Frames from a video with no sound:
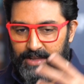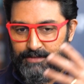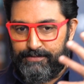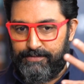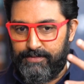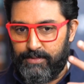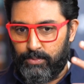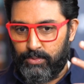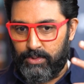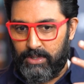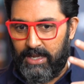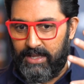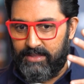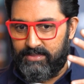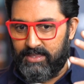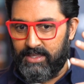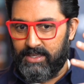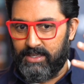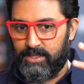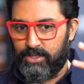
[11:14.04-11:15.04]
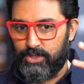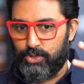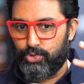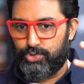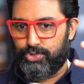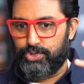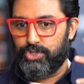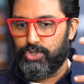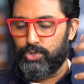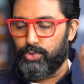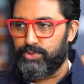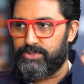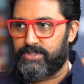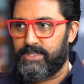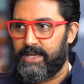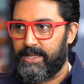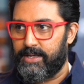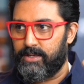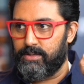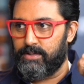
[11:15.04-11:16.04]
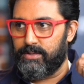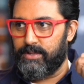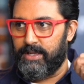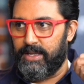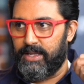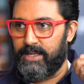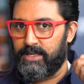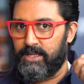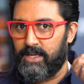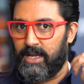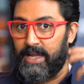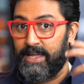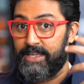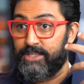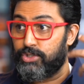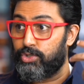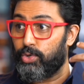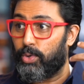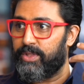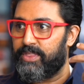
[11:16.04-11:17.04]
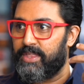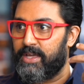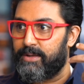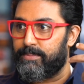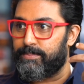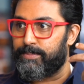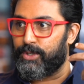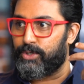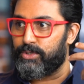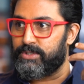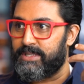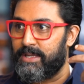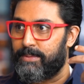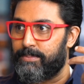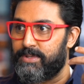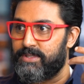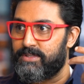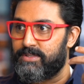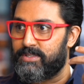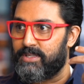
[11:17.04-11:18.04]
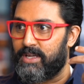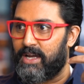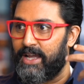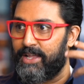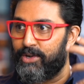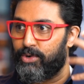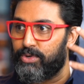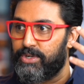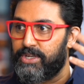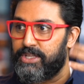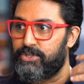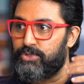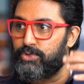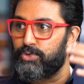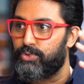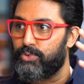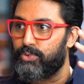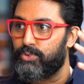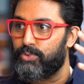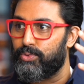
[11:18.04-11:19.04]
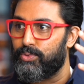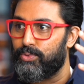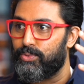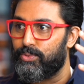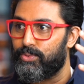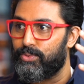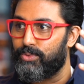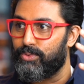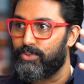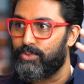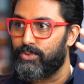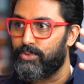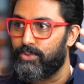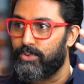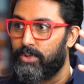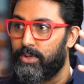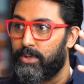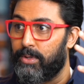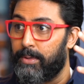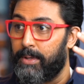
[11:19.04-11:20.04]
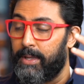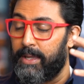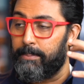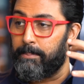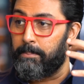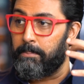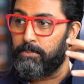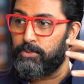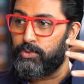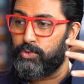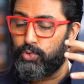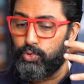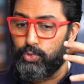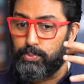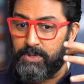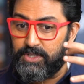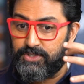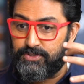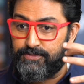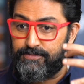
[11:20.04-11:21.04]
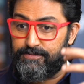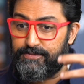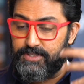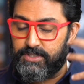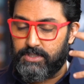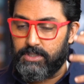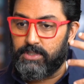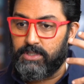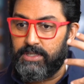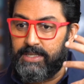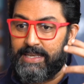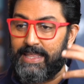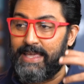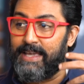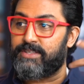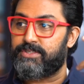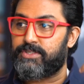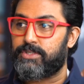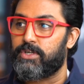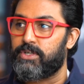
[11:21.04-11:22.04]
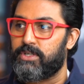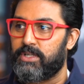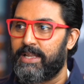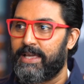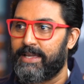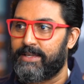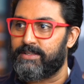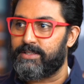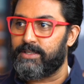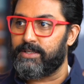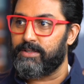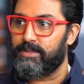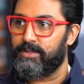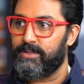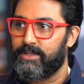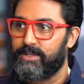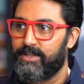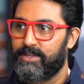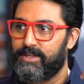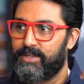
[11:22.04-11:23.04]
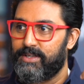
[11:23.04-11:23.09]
I think you should use that, and I enjoy that, because that means I don't need to do too much physical and external acting.